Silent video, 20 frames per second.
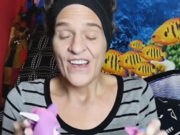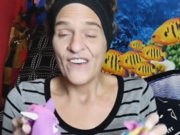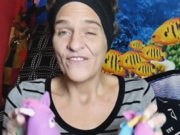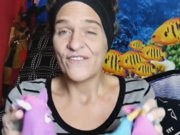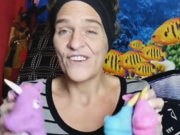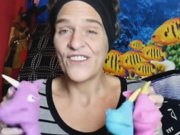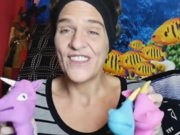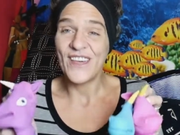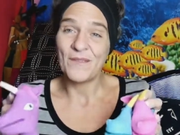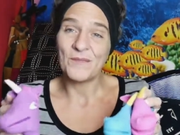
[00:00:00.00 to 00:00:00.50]

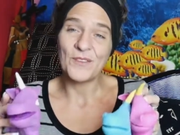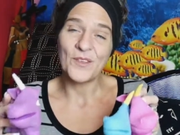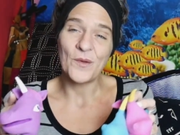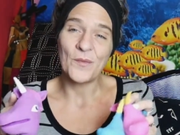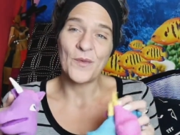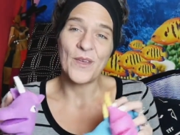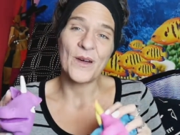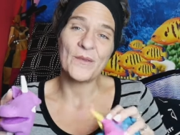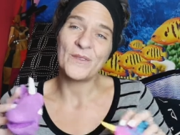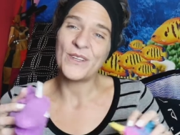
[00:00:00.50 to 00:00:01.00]
for them to
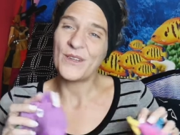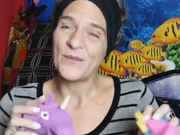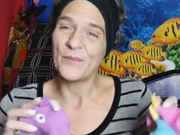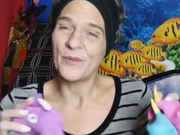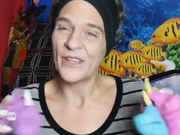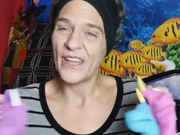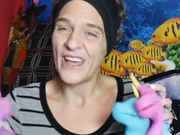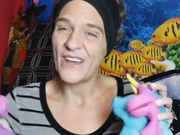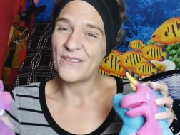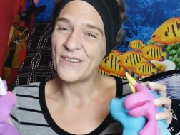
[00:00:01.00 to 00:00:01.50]
be able to
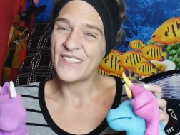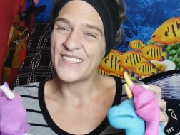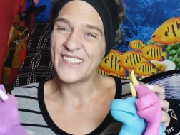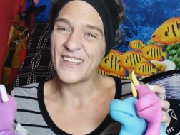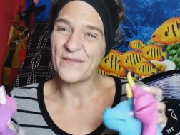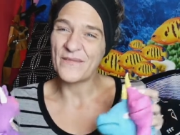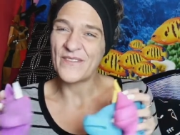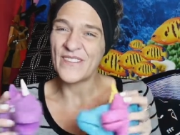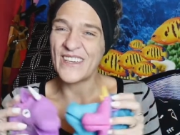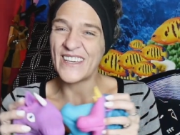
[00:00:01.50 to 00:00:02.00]
play with
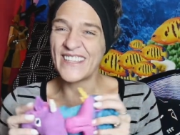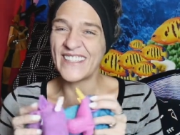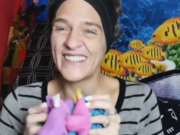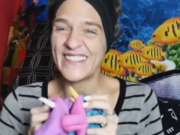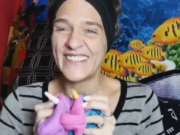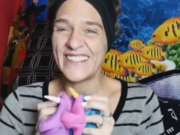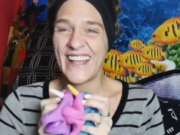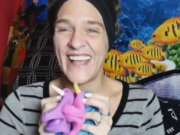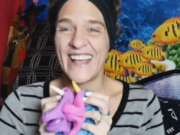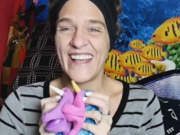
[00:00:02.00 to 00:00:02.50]
something
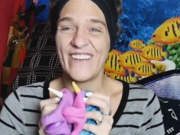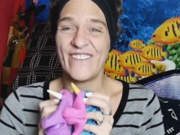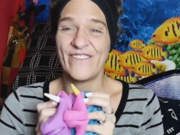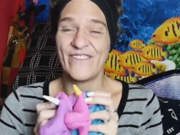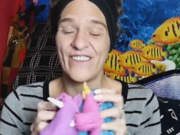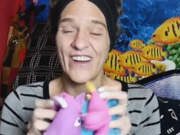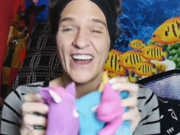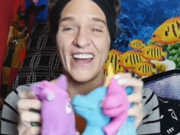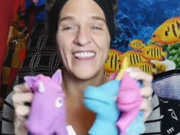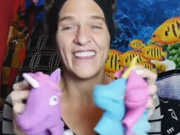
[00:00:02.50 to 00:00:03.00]
safe,
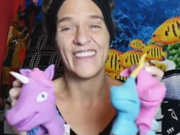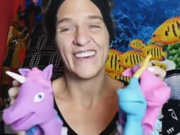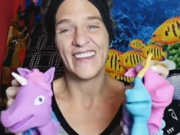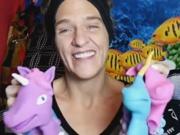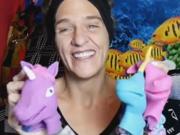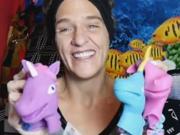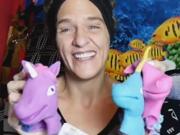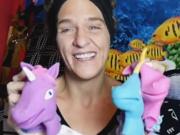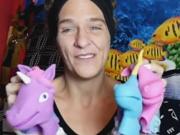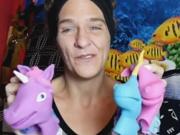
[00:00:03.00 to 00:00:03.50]
I
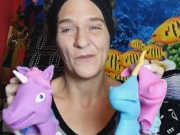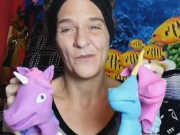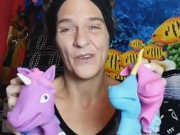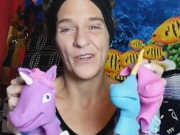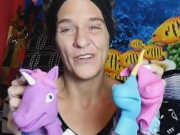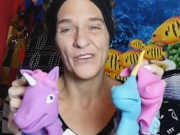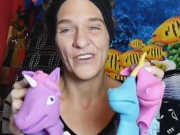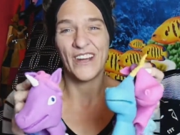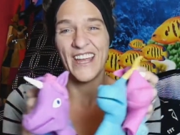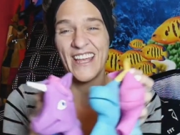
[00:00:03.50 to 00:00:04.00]
thought these were
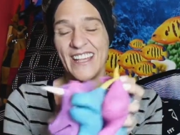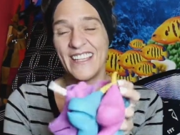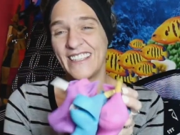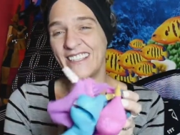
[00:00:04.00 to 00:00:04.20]
great.